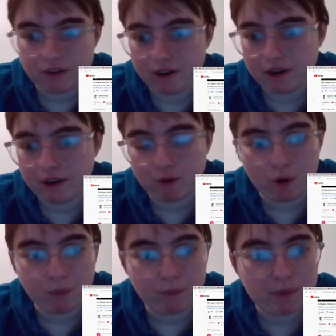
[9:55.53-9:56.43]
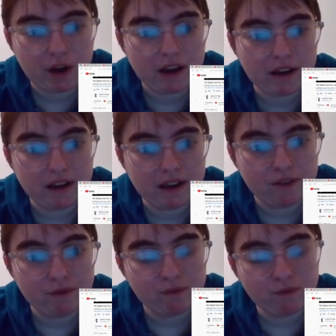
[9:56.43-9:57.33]

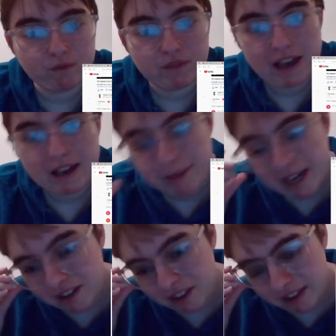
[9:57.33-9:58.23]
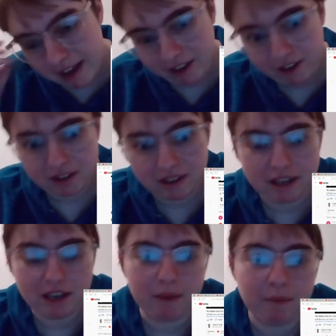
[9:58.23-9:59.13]
Eggman is silencing
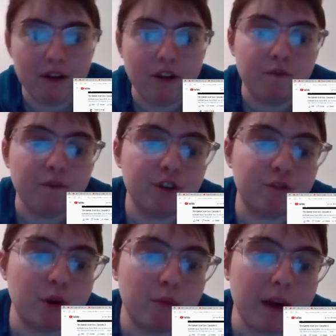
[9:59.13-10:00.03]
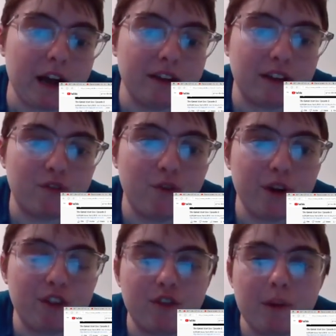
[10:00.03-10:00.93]
him. with Robotnik's
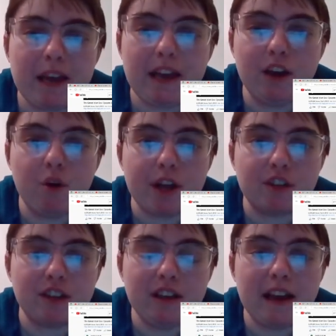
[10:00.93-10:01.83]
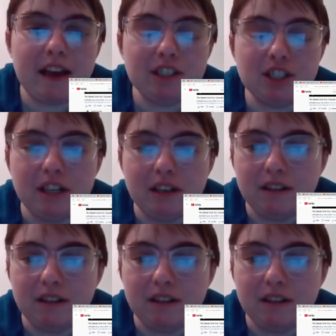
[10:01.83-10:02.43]
voice from AOSTH.